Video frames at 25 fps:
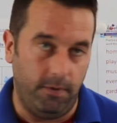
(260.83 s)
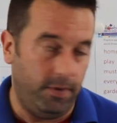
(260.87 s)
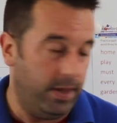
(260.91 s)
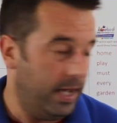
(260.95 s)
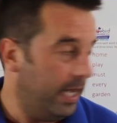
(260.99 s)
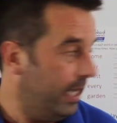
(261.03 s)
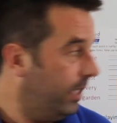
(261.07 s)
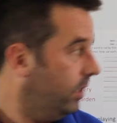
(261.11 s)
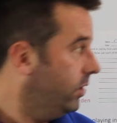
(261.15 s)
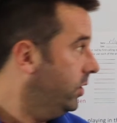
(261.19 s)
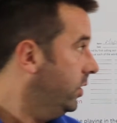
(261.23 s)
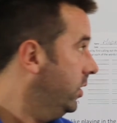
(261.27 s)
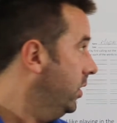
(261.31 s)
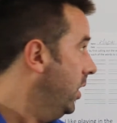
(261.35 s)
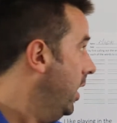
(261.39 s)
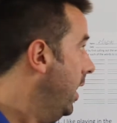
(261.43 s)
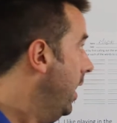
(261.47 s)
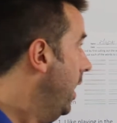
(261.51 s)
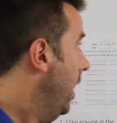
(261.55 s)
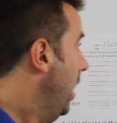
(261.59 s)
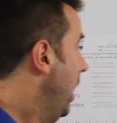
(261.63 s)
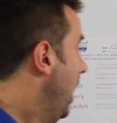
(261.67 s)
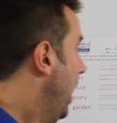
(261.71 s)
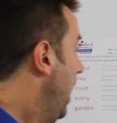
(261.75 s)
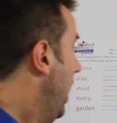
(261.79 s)
that.
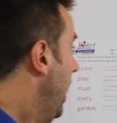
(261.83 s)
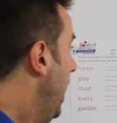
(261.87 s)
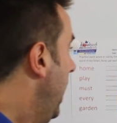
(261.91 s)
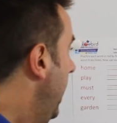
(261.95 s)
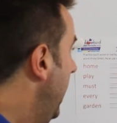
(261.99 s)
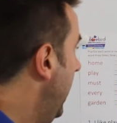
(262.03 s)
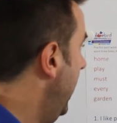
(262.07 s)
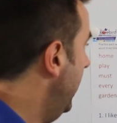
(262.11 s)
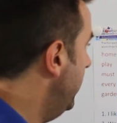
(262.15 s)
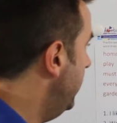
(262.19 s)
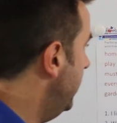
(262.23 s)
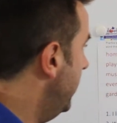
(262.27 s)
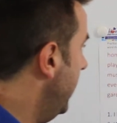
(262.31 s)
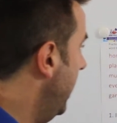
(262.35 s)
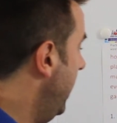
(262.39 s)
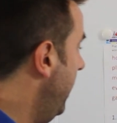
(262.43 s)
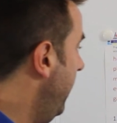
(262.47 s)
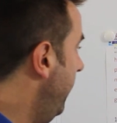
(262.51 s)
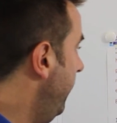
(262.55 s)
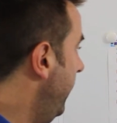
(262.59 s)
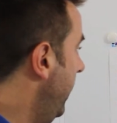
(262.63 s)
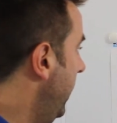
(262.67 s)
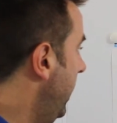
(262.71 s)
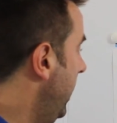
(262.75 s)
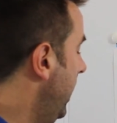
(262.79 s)
Let's
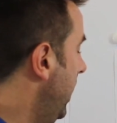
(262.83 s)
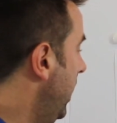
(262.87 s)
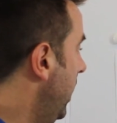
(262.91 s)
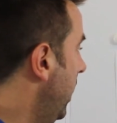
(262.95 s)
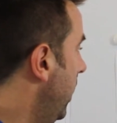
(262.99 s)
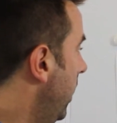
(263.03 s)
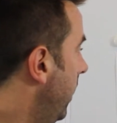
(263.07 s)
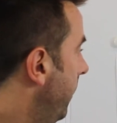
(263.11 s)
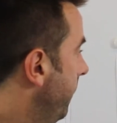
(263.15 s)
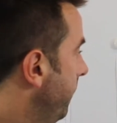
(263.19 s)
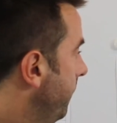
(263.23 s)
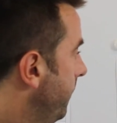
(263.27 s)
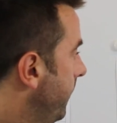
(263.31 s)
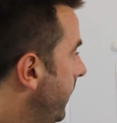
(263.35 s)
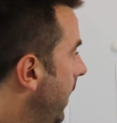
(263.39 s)
have it here.